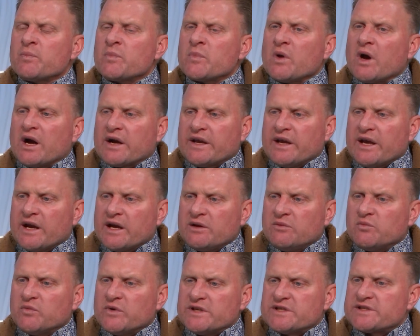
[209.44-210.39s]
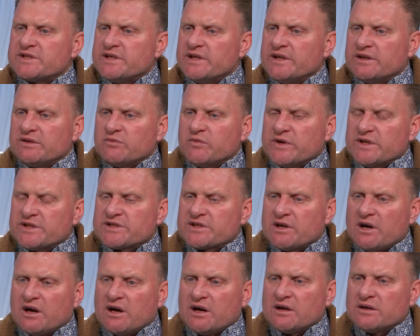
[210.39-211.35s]
Again, we
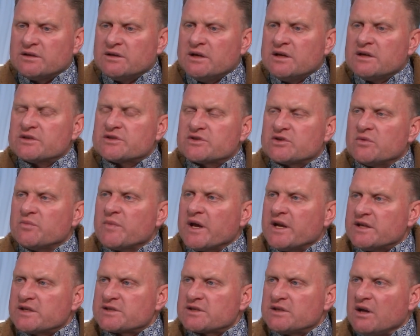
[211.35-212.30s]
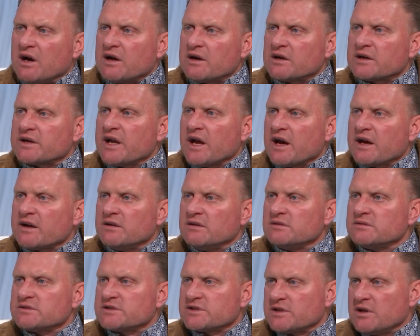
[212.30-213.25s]
saw so many slaughter
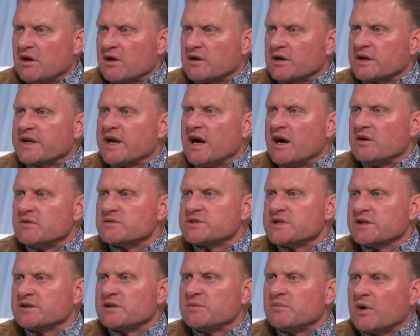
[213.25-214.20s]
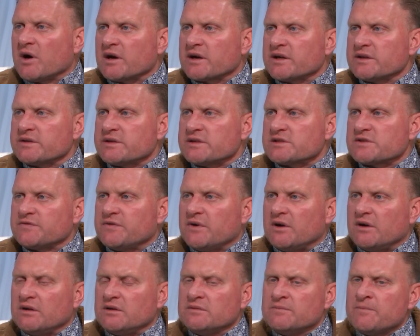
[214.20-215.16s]
cows hit the market this
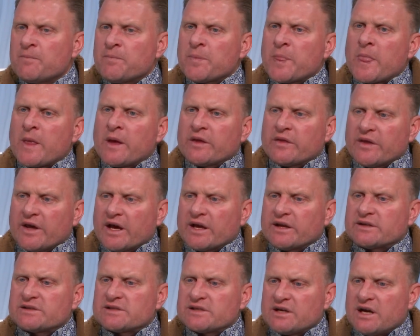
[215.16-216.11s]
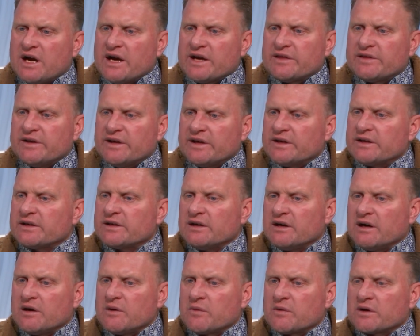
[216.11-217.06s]
fall, that I think
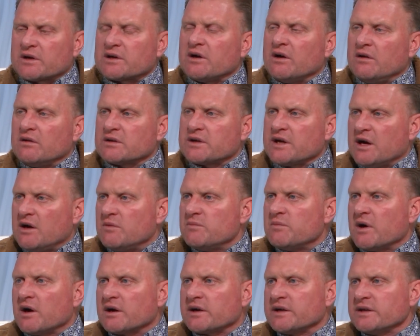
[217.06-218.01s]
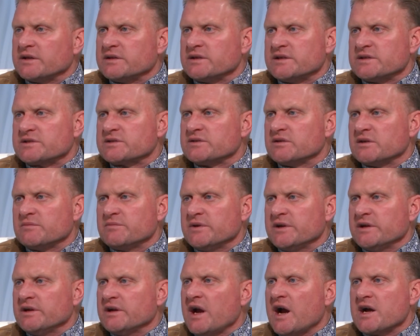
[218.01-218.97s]
our cull cow market is going to
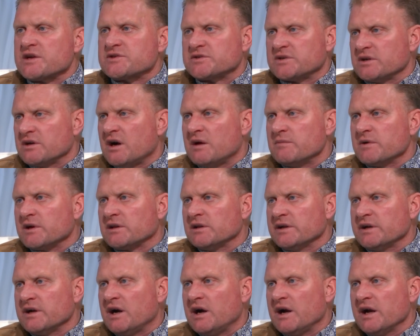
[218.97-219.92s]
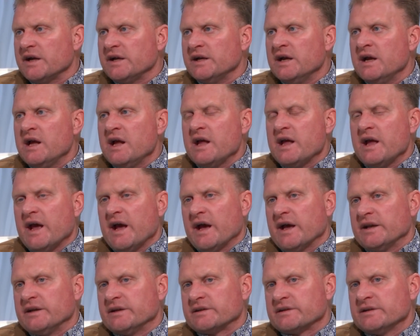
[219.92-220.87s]
be astronomically high.
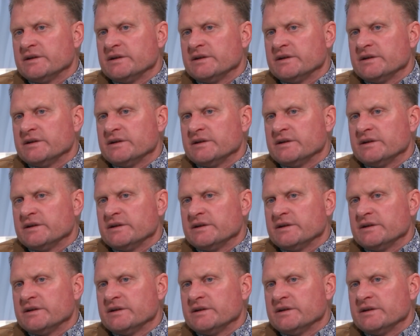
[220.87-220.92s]
And